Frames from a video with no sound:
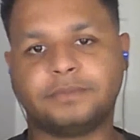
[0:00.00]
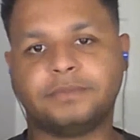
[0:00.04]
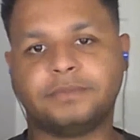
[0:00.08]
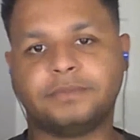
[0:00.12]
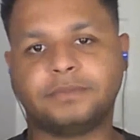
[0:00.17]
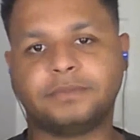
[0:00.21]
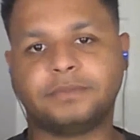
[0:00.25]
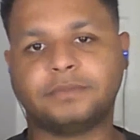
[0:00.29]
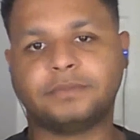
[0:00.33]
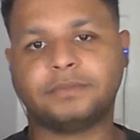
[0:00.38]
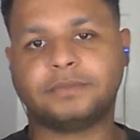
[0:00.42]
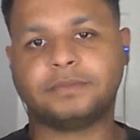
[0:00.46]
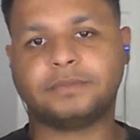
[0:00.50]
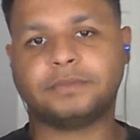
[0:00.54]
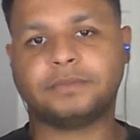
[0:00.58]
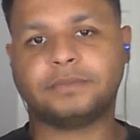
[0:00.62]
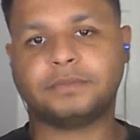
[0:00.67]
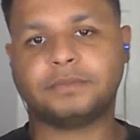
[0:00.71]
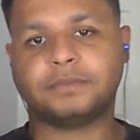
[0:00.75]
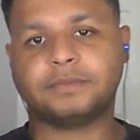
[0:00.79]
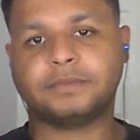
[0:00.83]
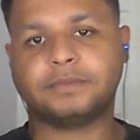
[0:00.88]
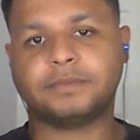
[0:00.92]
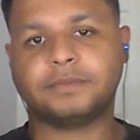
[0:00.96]

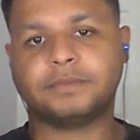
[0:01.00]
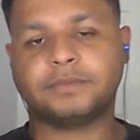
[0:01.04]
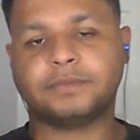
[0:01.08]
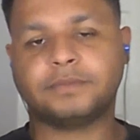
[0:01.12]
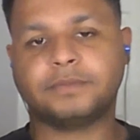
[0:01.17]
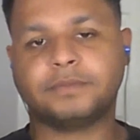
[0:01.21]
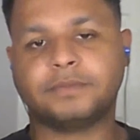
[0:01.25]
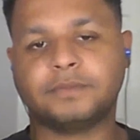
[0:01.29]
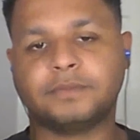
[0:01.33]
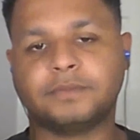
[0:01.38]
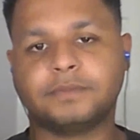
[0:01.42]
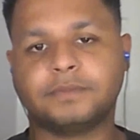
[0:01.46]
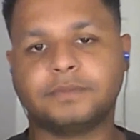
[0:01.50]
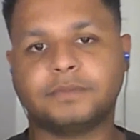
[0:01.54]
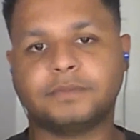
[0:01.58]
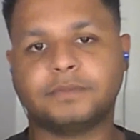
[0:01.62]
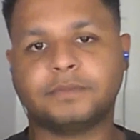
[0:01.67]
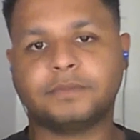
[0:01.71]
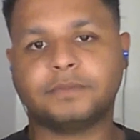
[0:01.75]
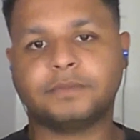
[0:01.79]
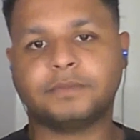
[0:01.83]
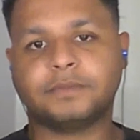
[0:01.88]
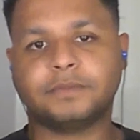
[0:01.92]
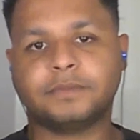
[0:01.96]

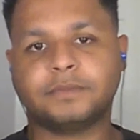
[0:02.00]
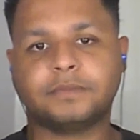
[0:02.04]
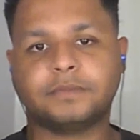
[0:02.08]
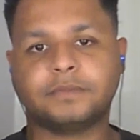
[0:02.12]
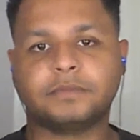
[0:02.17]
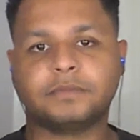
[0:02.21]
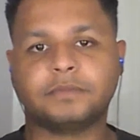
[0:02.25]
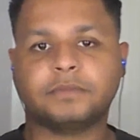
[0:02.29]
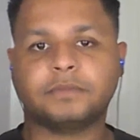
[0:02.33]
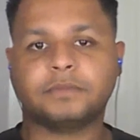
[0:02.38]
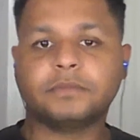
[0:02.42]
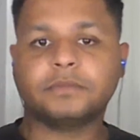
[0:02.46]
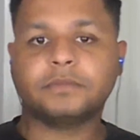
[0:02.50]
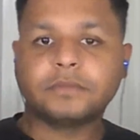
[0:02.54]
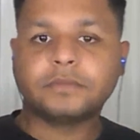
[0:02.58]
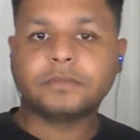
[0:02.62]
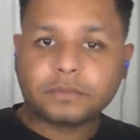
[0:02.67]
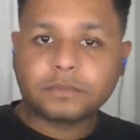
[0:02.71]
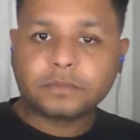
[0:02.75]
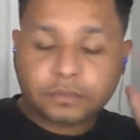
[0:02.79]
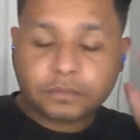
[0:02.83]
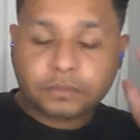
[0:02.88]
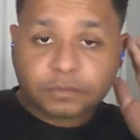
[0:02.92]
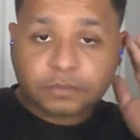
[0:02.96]

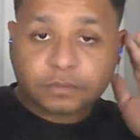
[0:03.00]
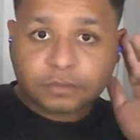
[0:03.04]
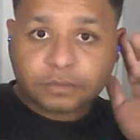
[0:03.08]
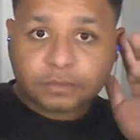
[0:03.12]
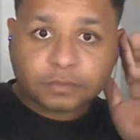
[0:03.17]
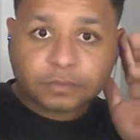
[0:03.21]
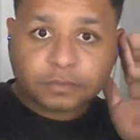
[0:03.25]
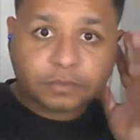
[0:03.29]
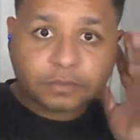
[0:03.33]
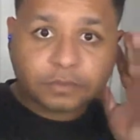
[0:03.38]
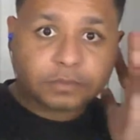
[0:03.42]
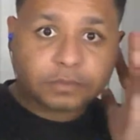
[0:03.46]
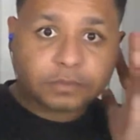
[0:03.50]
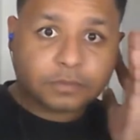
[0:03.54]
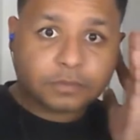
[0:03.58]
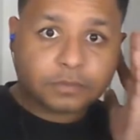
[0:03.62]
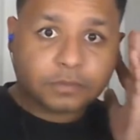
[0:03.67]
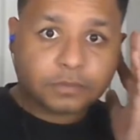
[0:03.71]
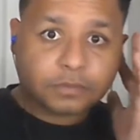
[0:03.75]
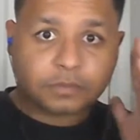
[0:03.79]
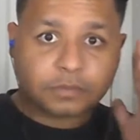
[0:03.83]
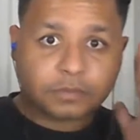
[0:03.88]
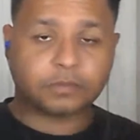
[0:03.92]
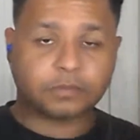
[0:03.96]

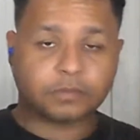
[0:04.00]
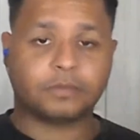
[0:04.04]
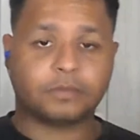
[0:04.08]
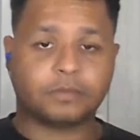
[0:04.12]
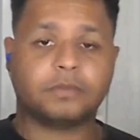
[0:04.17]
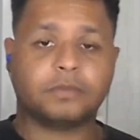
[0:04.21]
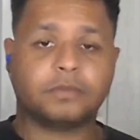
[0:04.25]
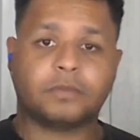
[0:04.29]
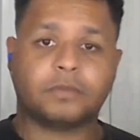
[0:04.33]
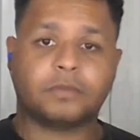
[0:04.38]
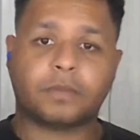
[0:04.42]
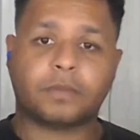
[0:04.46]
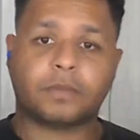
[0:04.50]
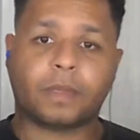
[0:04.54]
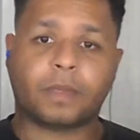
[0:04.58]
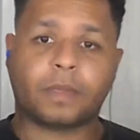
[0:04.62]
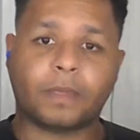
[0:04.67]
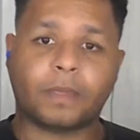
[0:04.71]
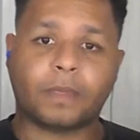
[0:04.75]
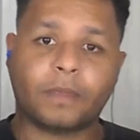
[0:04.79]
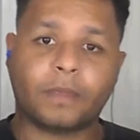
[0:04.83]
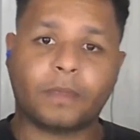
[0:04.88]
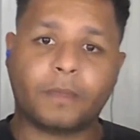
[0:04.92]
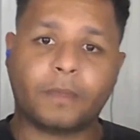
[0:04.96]

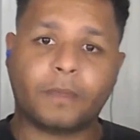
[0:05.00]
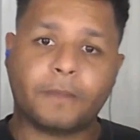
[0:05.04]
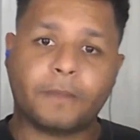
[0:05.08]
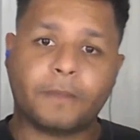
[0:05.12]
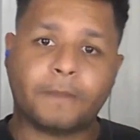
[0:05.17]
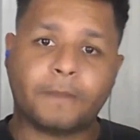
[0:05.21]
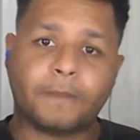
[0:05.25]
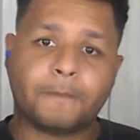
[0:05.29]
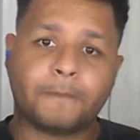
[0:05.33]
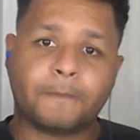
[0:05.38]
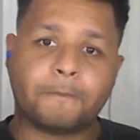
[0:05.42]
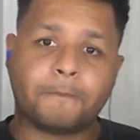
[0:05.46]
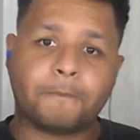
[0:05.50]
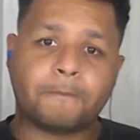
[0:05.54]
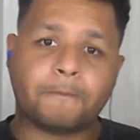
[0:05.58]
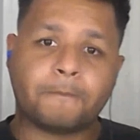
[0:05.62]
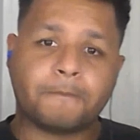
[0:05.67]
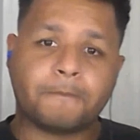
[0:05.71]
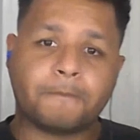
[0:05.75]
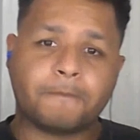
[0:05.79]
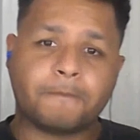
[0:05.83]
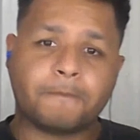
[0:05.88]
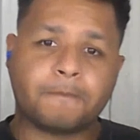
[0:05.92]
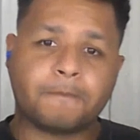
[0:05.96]

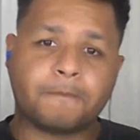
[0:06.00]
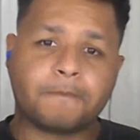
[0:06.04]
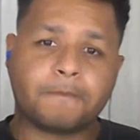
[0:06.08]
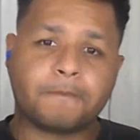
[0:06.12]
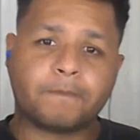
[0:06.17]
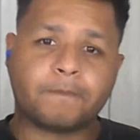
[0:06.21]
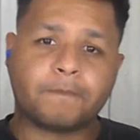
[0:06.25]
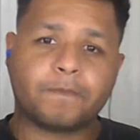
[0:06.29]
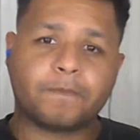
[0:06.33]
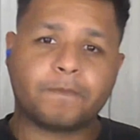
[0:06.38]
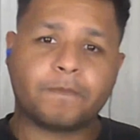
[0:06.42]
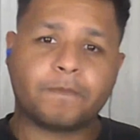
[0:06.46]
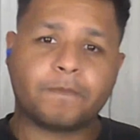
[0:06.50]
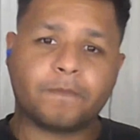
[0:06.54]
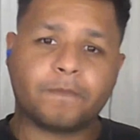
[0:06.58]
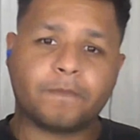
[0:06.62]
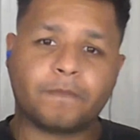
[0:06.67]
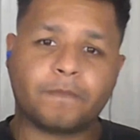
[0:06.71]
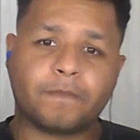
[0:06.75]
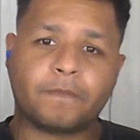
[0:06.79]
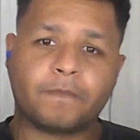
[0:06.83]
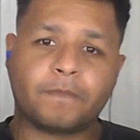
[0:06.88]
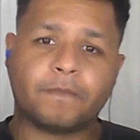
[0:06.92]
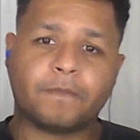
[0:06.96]

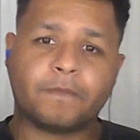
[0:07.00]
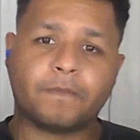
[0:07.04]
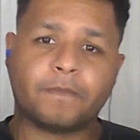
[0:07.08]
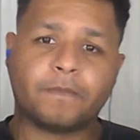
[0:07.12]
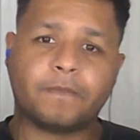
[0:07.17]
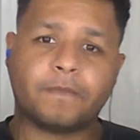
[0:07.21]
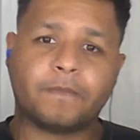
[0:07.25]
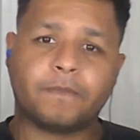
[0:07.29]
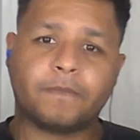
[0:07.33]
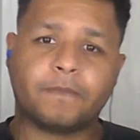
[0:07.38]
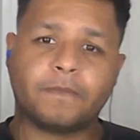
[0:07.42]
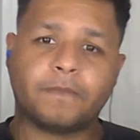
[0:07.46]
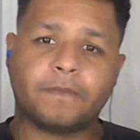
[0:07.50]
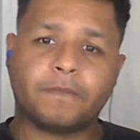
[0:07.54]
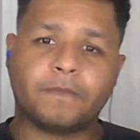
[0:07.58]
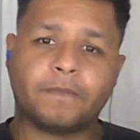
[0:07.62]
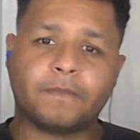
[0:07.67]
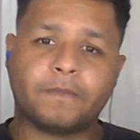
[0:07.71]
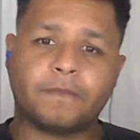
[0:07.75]
[no speech]